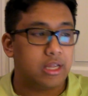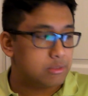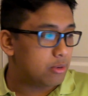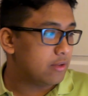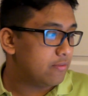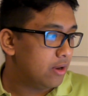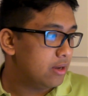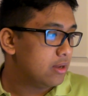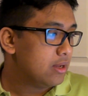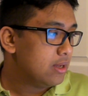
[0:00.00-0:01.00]
It's pretty
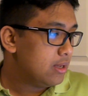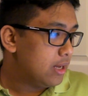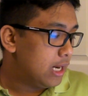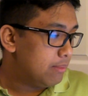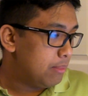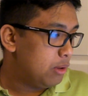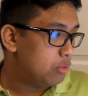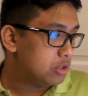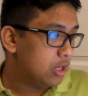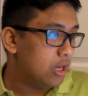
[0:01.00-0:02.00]
fun. Uh, maybe
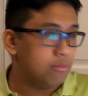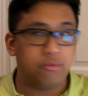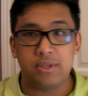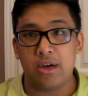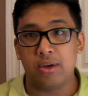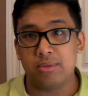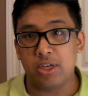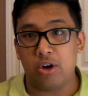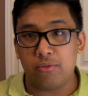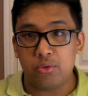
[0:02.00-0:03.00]
Rashad moves down himself.